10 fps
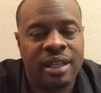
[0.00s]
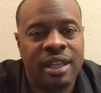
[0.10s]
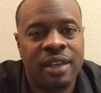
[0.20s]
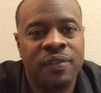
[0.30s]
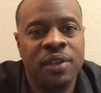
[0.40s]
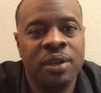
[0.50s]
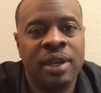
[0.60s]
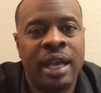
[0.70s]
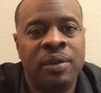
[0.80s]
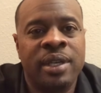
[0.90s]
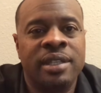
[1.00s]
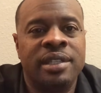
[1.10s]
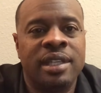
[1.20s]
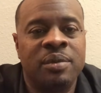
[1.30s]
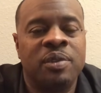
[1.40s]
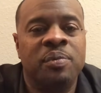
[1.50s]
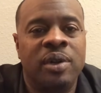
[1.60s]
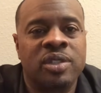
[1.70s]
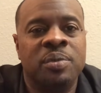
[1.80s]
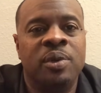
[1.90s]
If you're out here dealing with
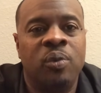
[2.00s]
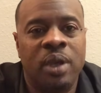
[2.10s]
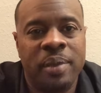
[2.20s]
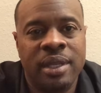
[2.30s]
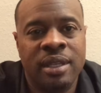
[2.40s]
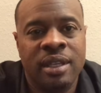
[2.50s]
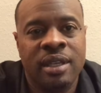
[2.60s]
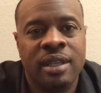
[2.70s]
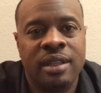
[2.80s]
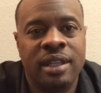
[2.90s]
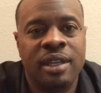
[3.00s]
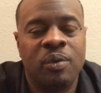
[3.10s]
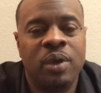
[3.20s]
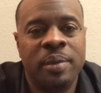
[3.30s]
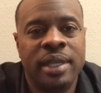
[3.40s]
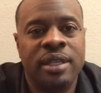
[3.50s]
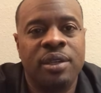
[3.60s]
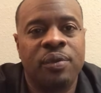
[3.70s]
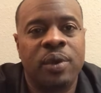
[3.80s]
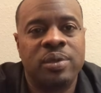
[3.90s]
multiple women, then the women in
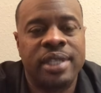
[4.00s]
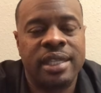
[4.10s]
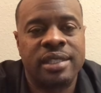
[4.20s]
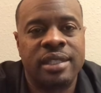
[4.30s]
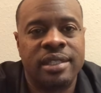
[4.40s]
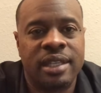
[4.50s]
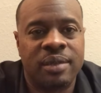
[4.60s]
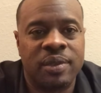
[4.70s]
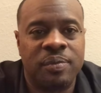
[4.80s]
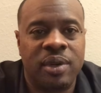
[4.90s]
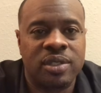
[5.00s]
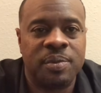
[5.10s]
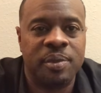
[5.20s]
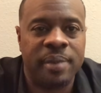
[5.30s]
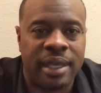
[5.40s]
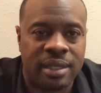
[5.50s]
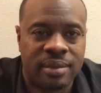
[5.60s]
your rotation are dealing with multiple men.